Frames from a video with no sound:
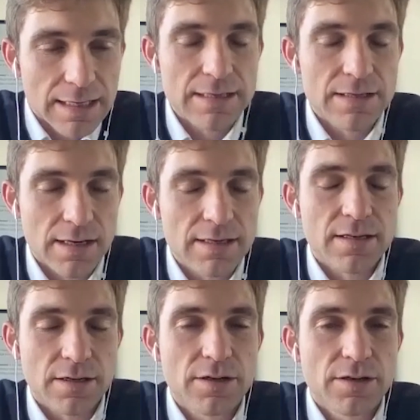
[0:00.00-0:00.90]
is
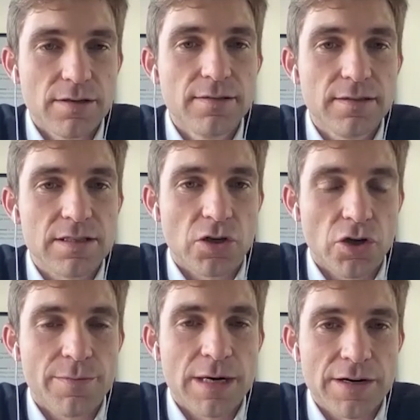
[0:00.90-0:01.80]
a
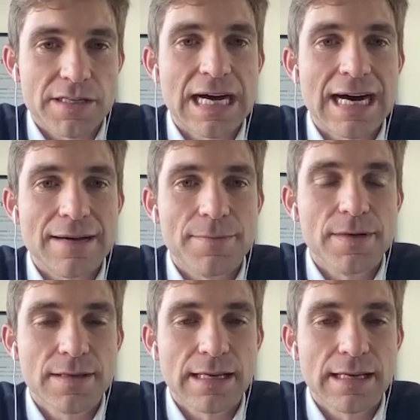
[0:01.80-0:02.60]
good amount of time.